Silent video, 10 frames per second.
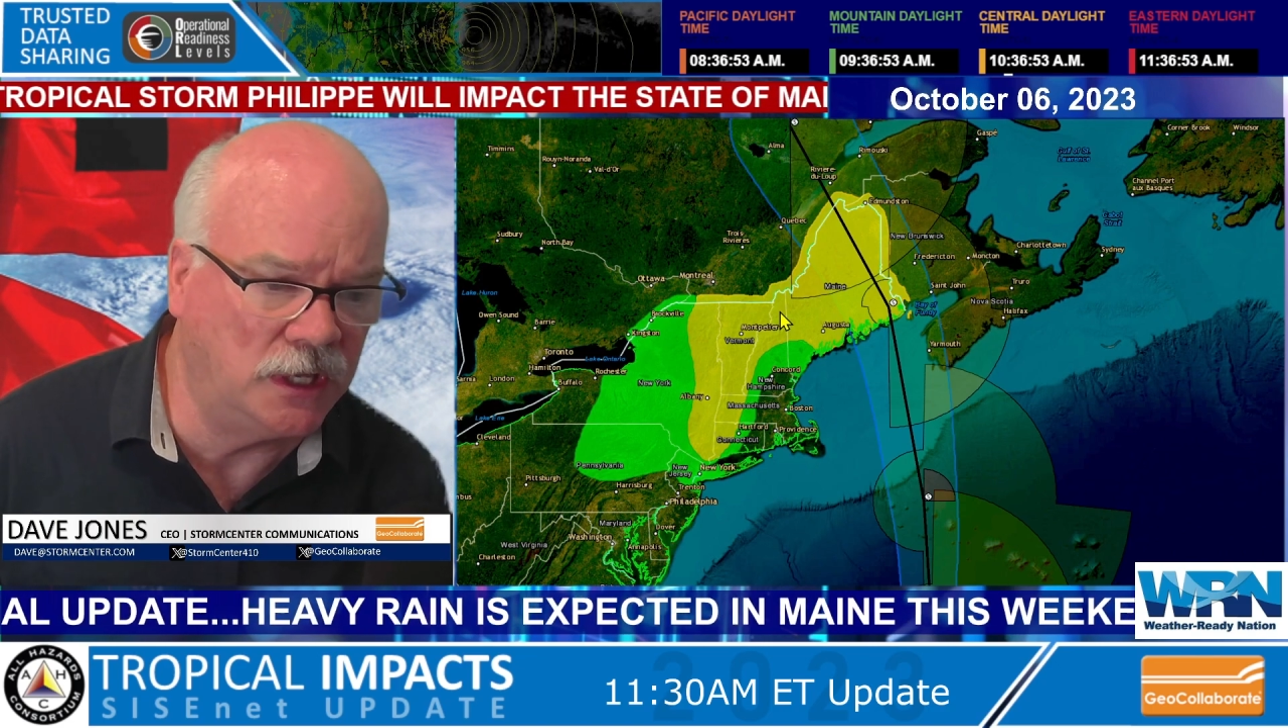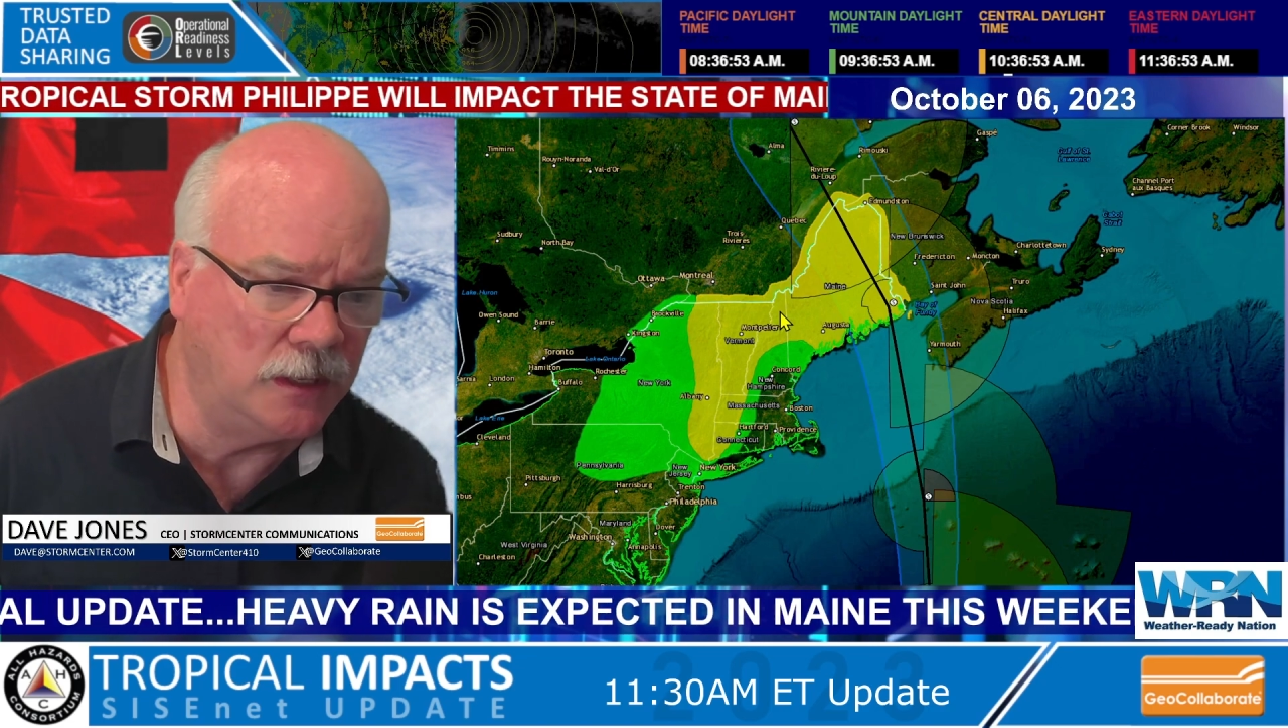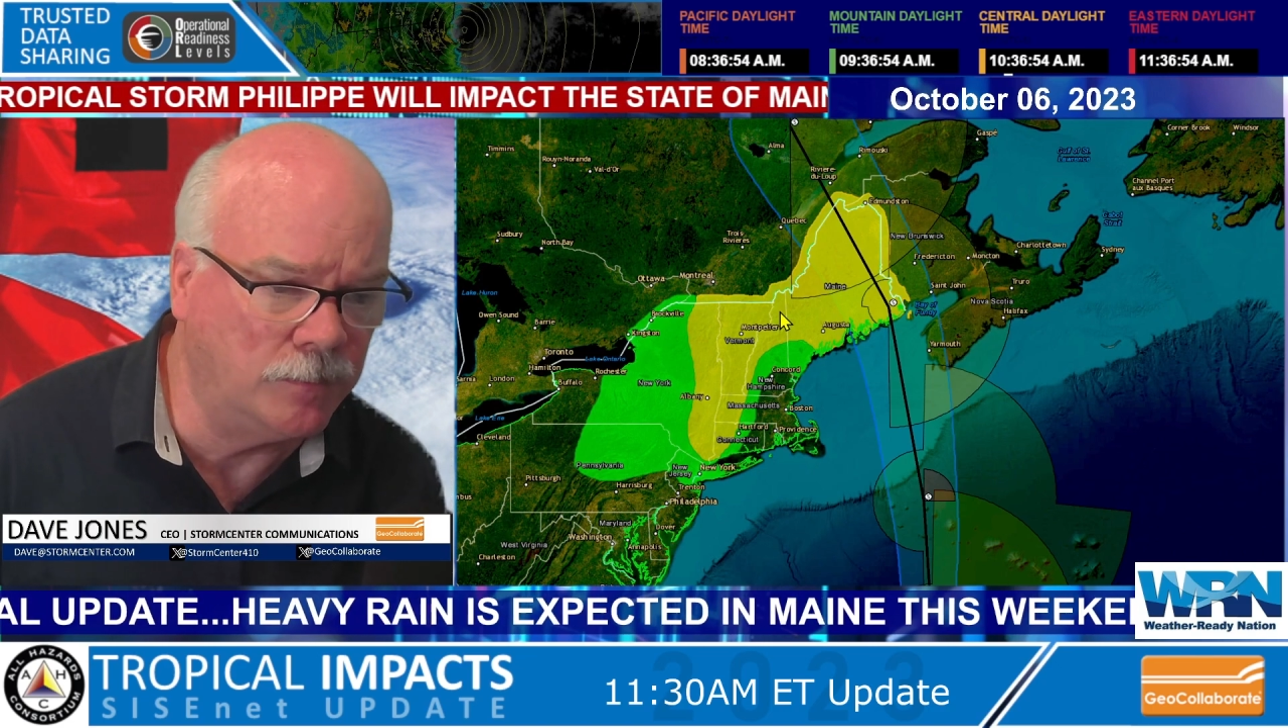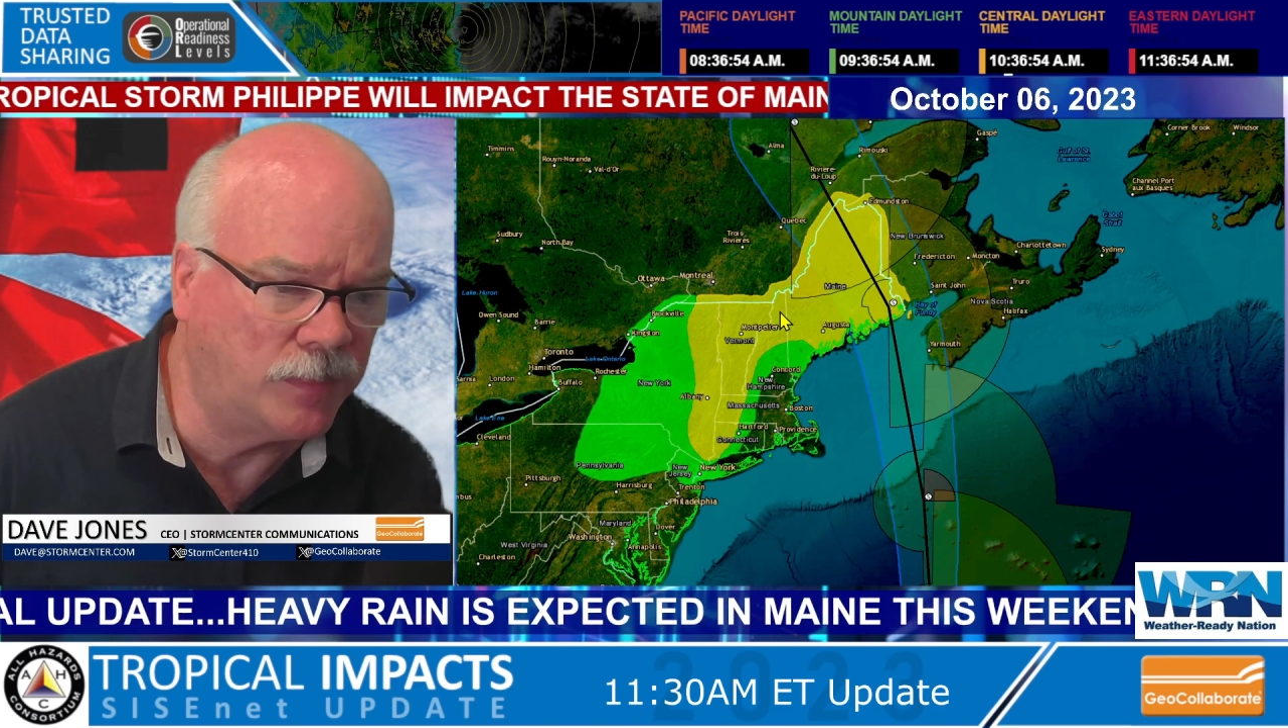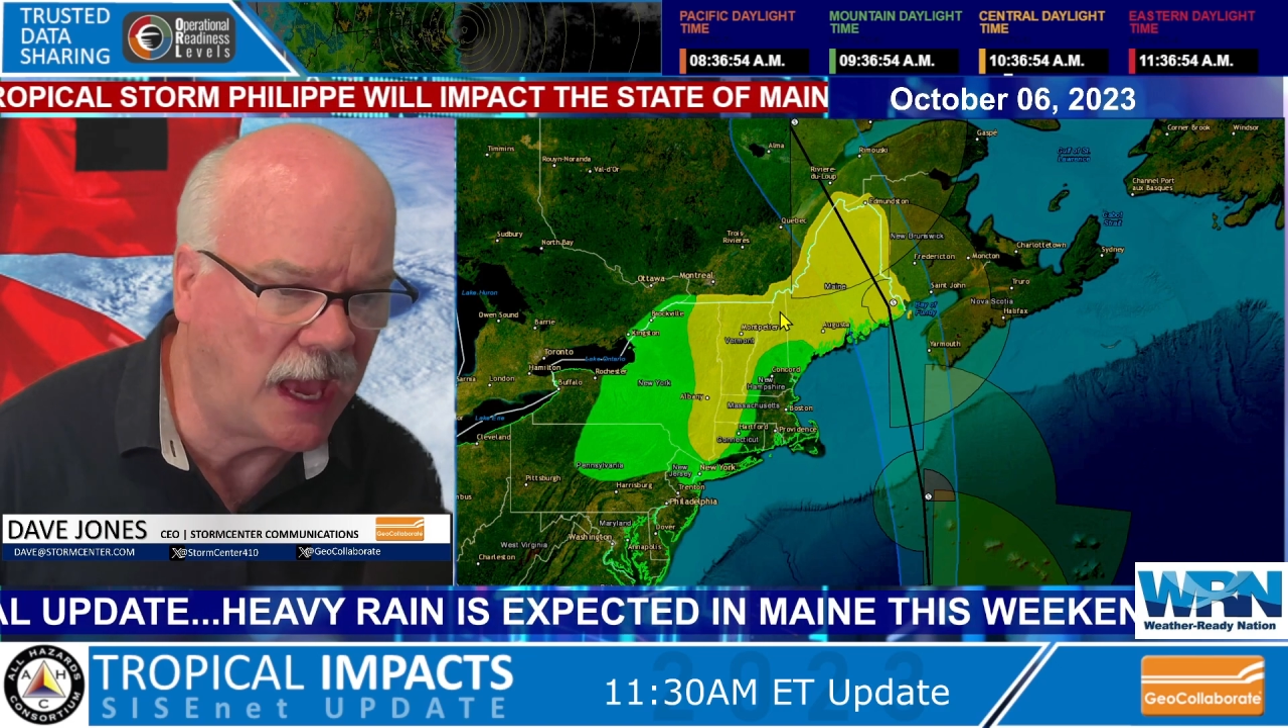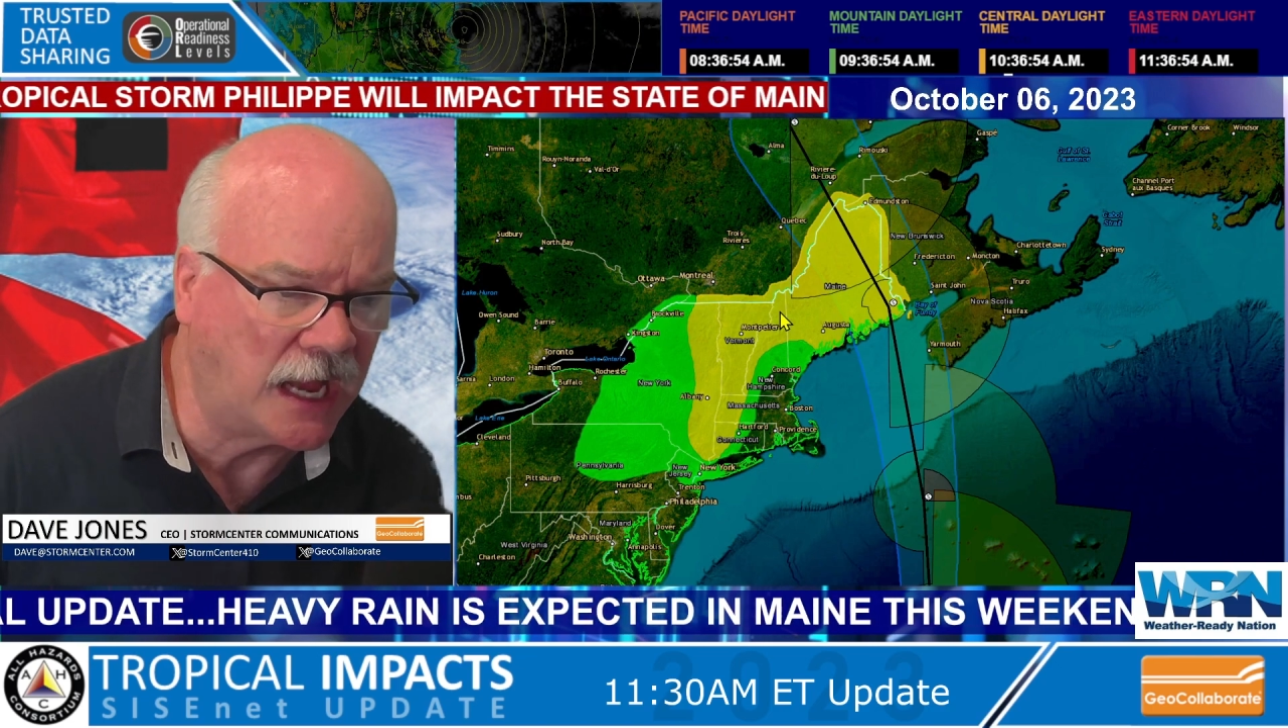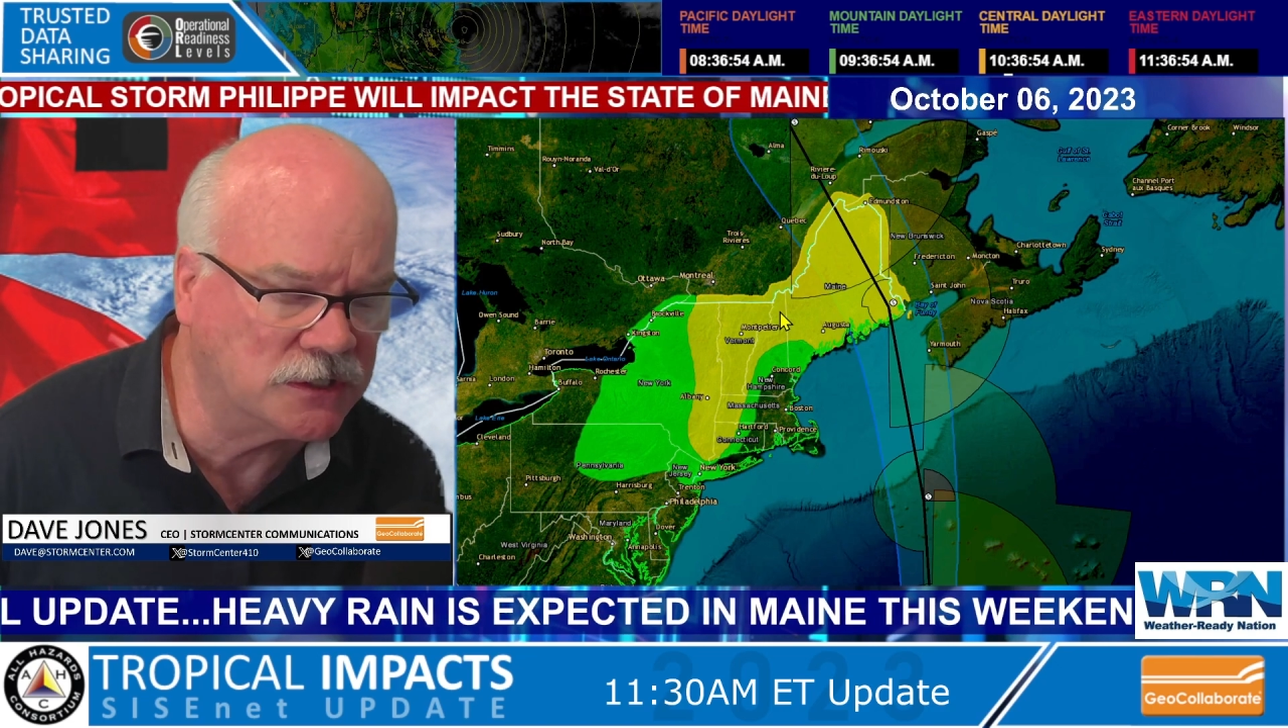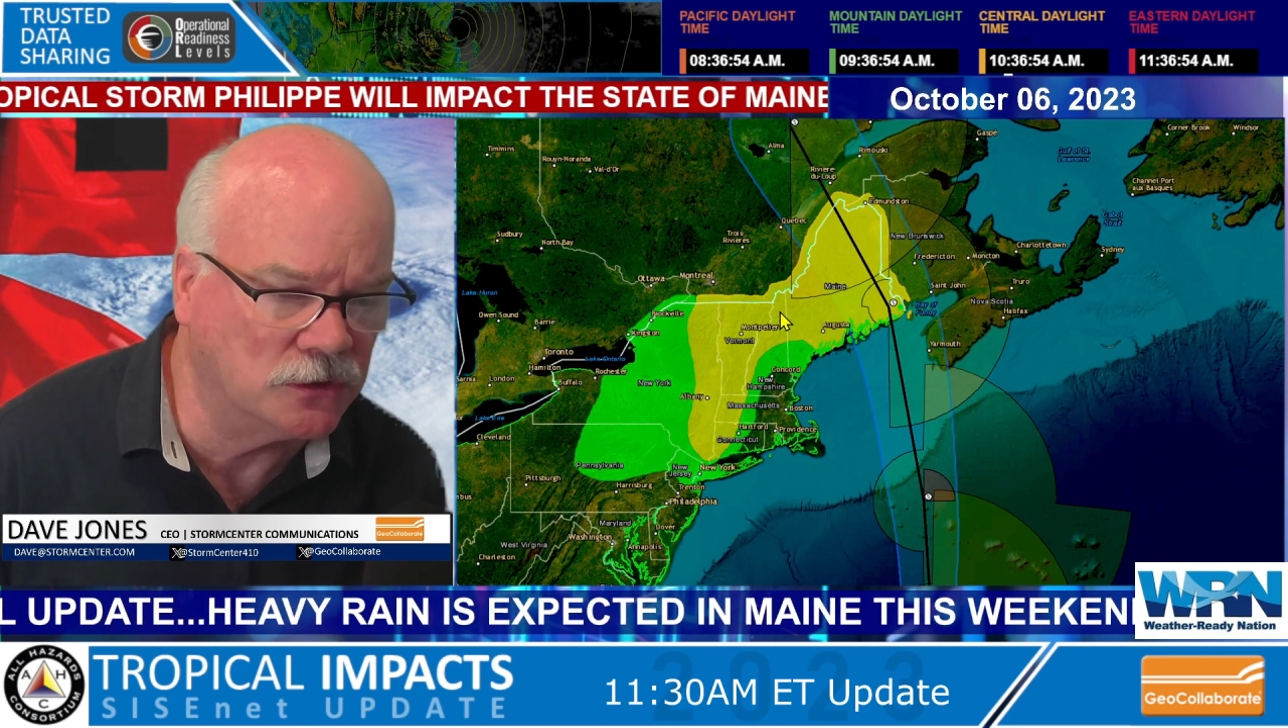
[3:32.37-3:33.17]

impact